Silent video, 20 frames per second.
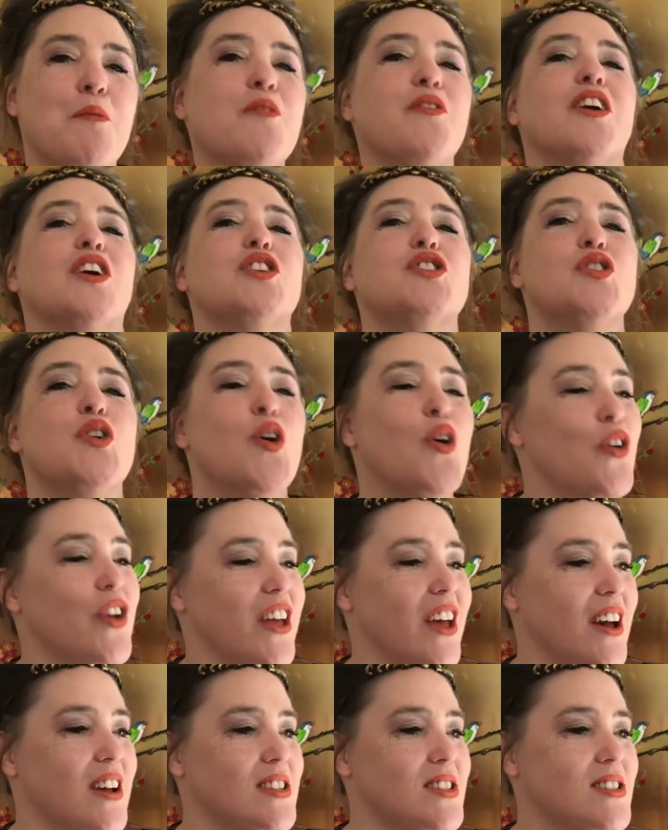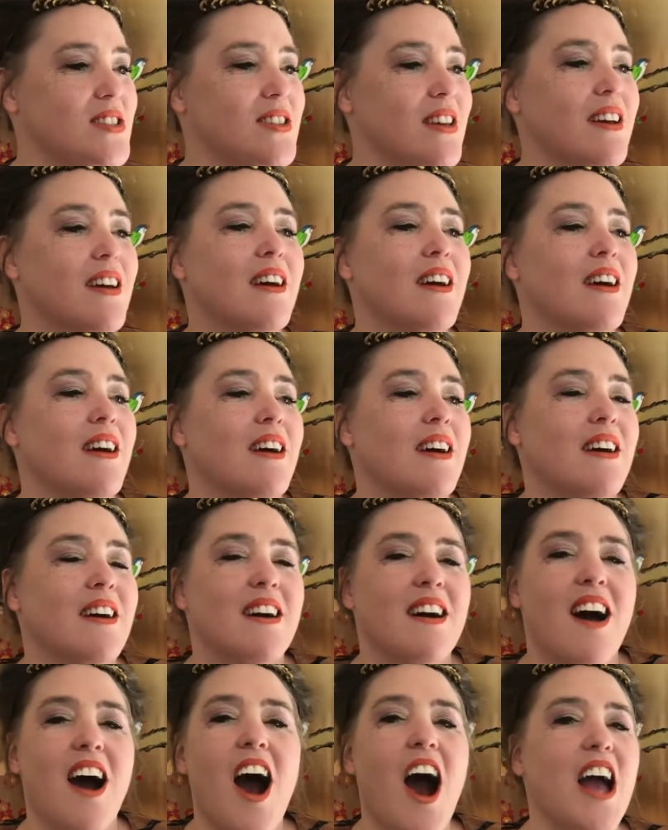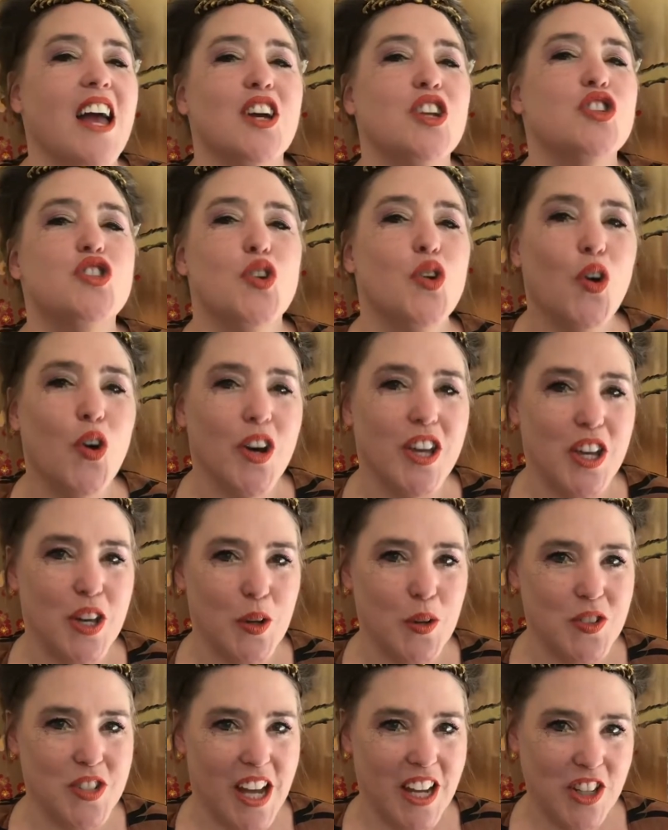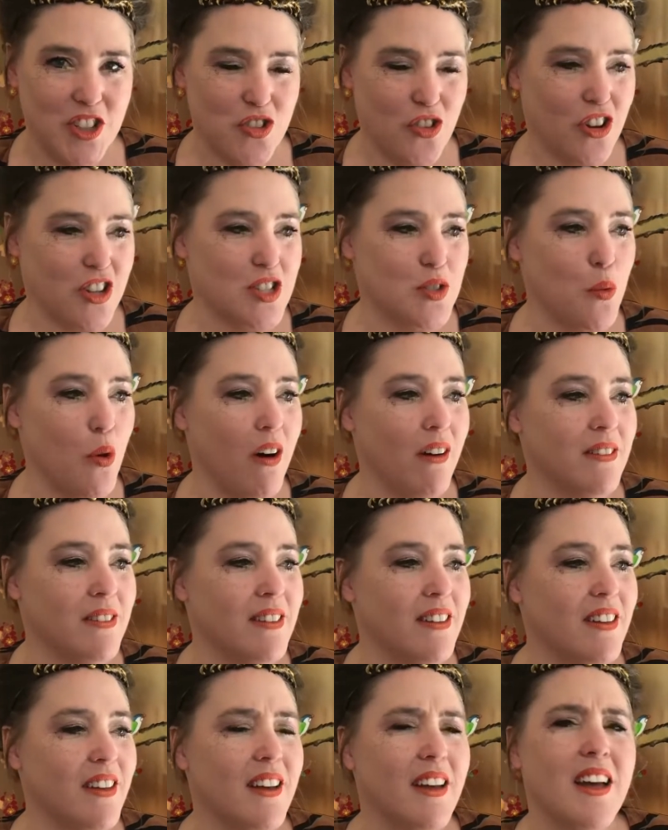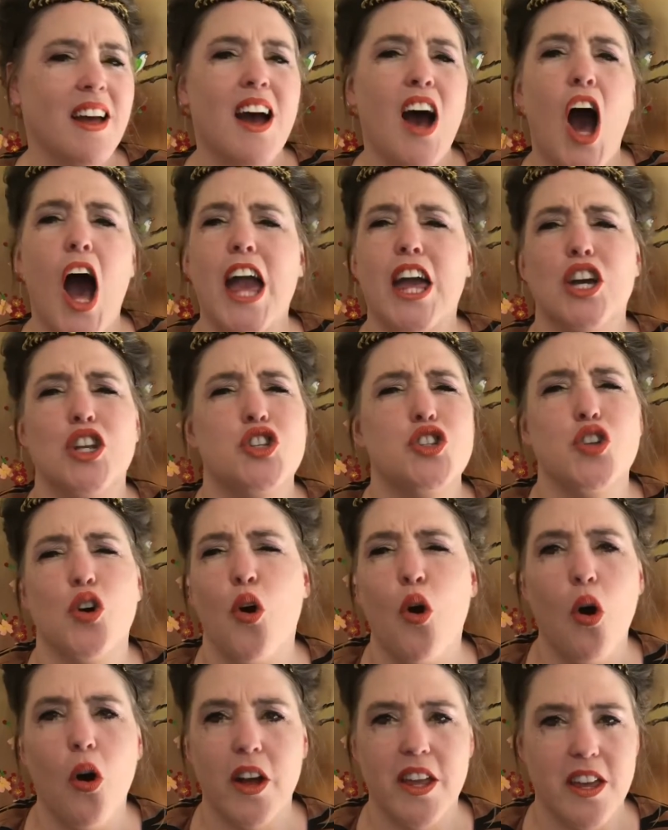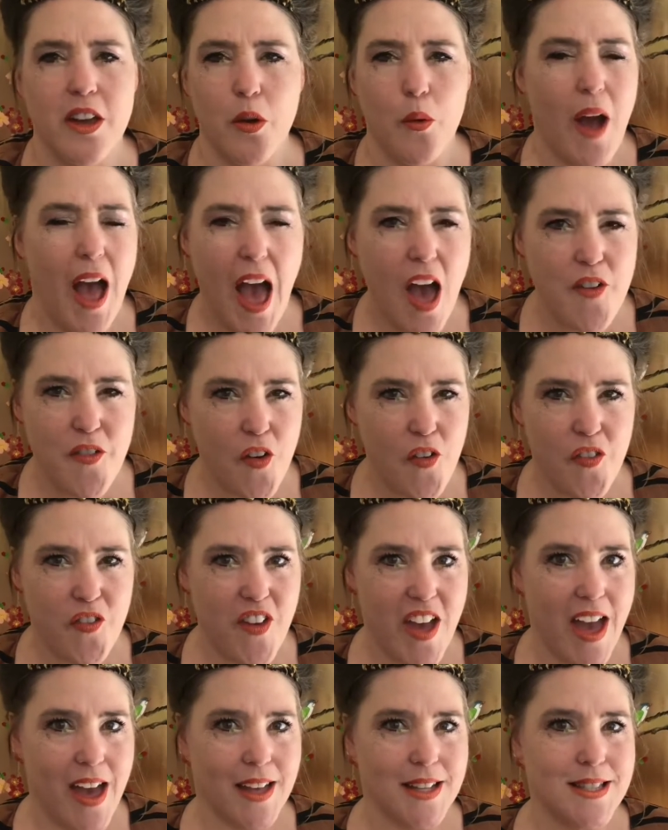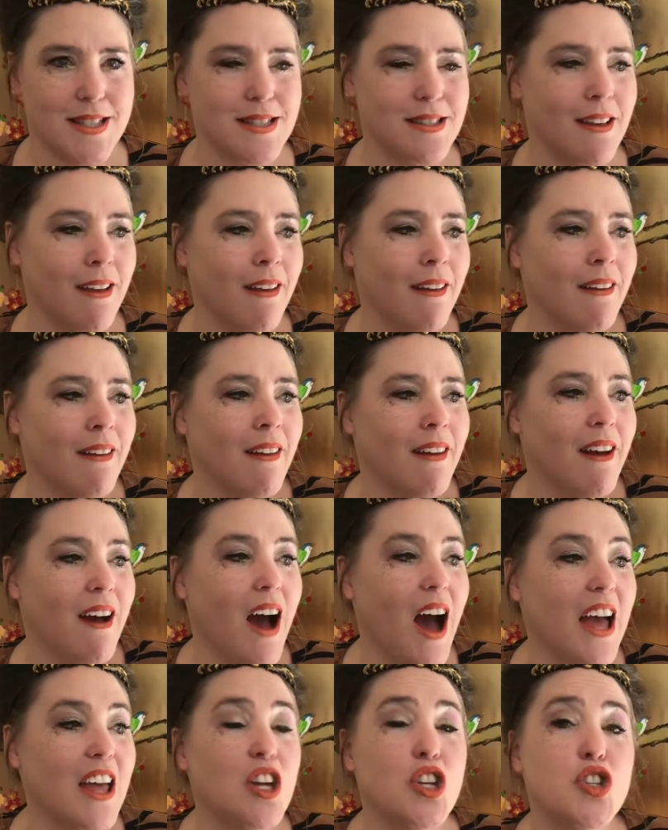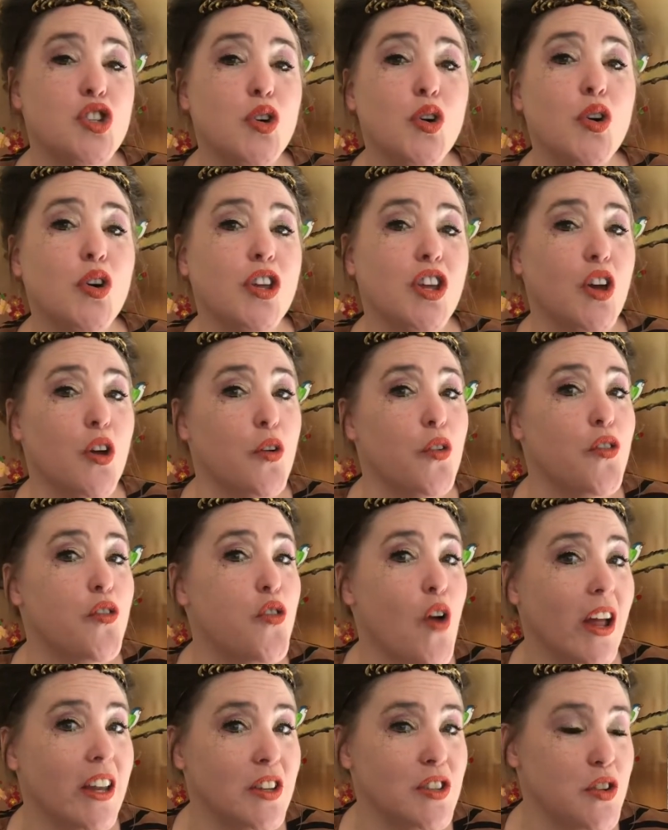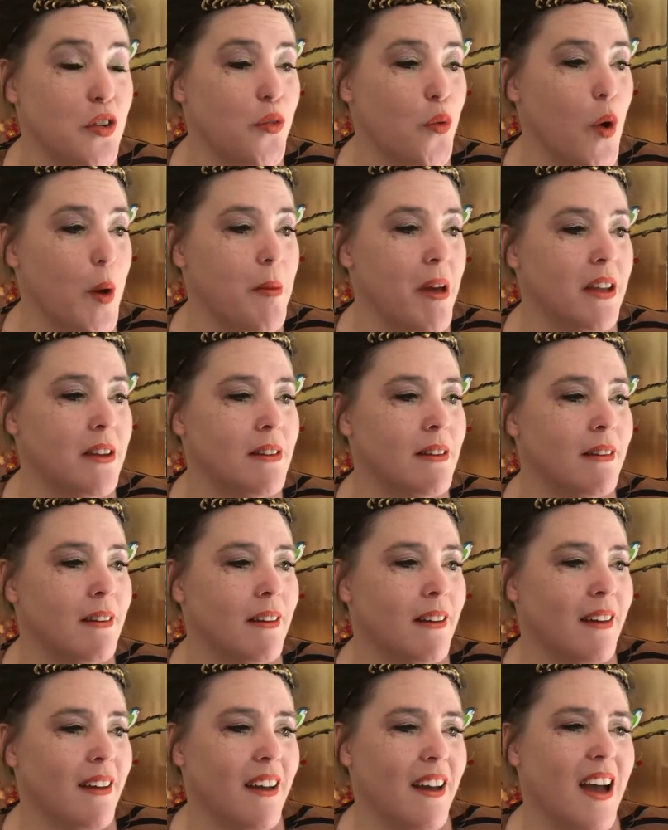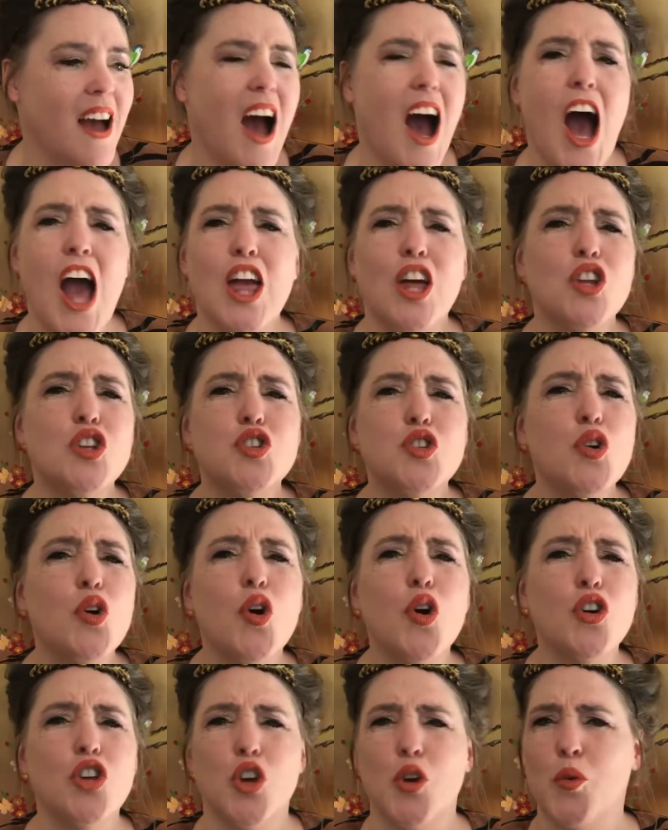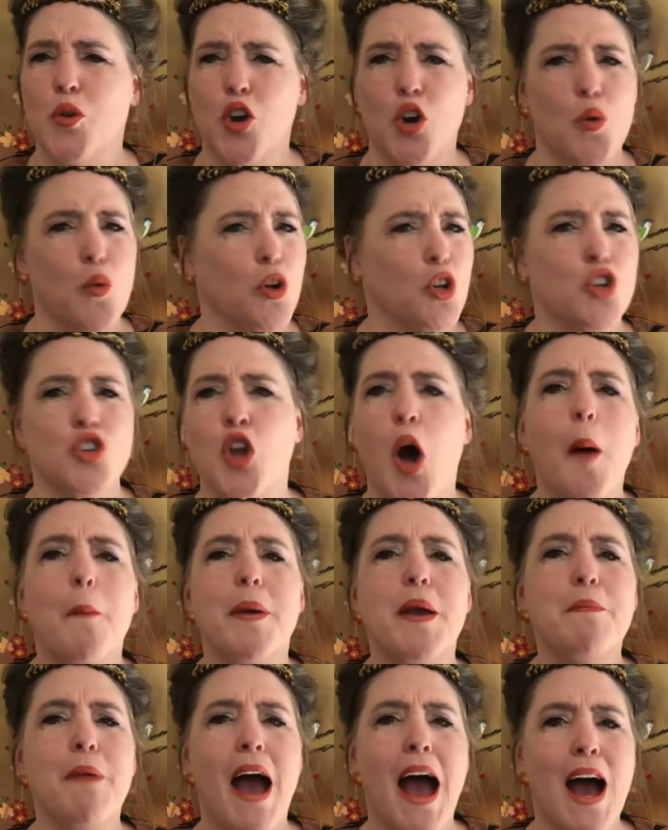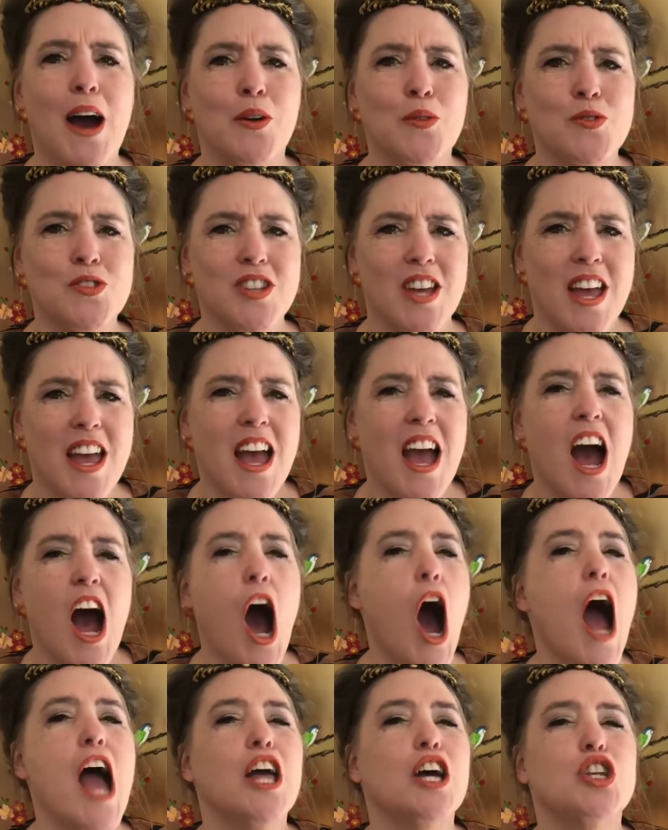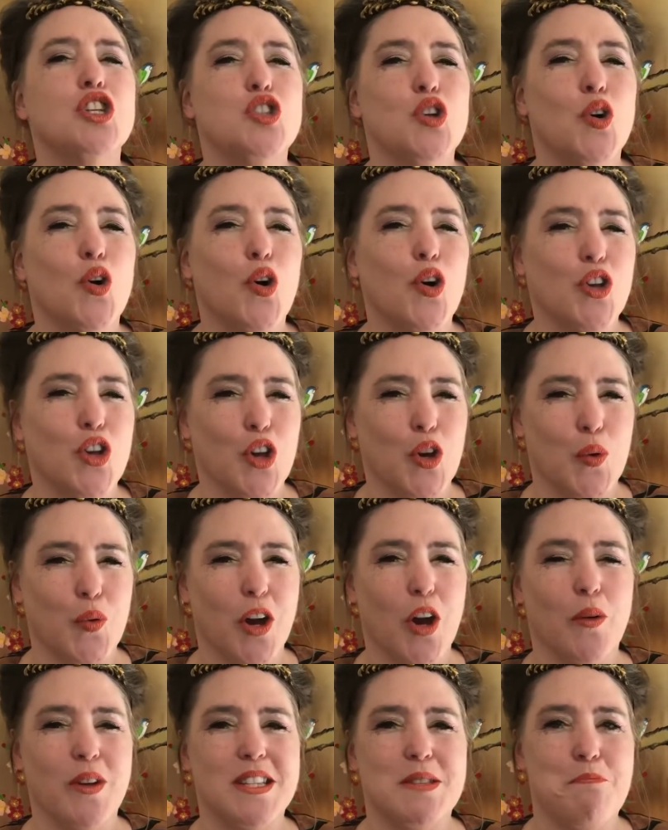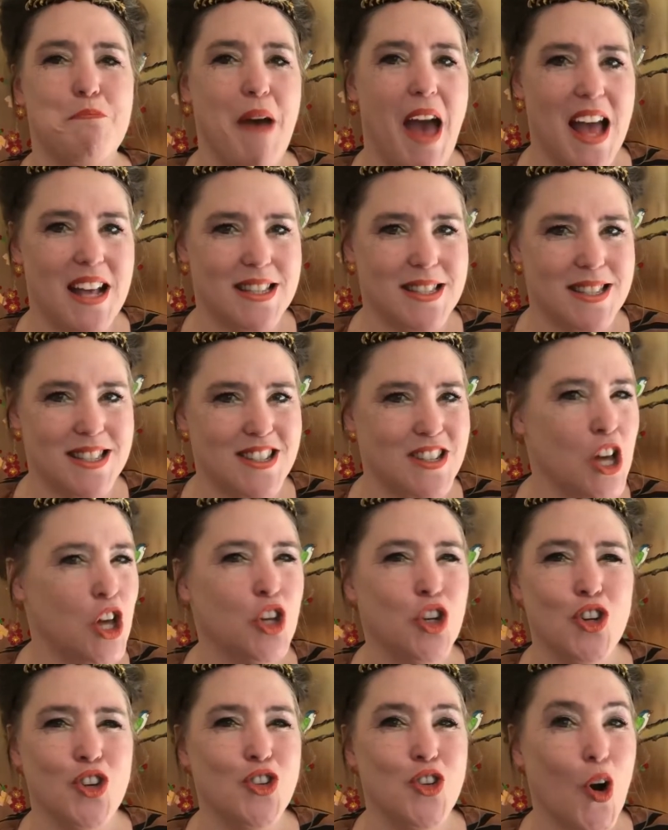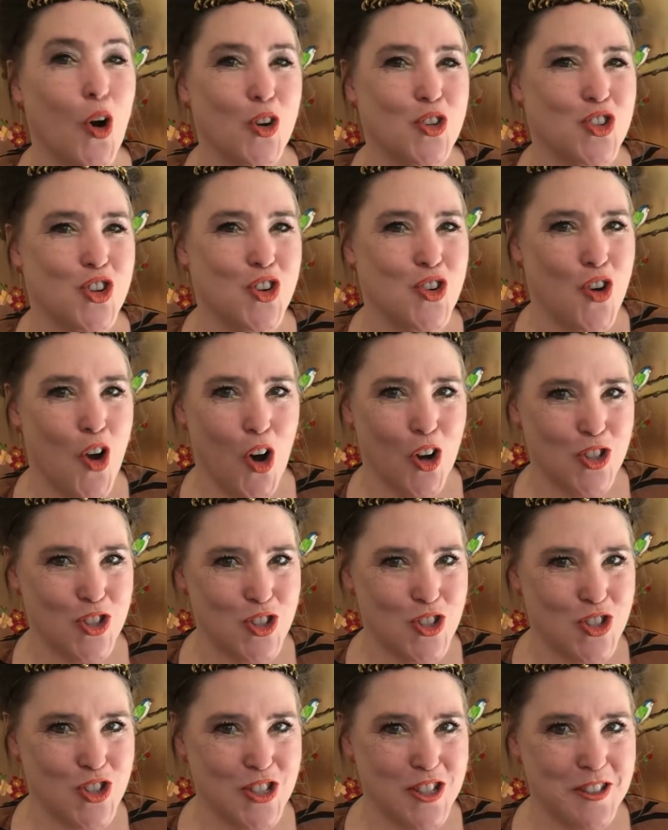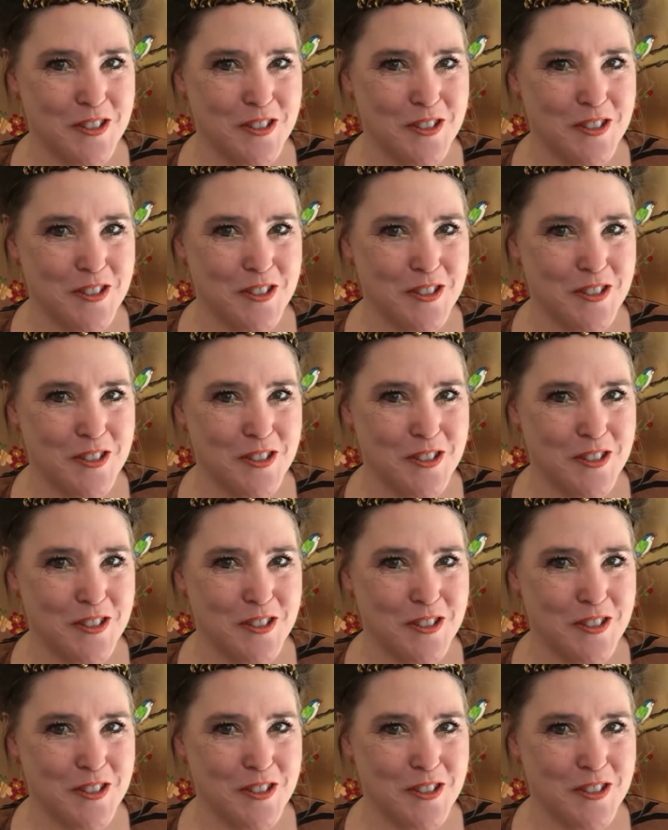victorious. I adore you, dangerous one. I adore you, ever fierce. I adore you, friend of women. I adore you, who will not be bound. I adore you, who is best not crossed.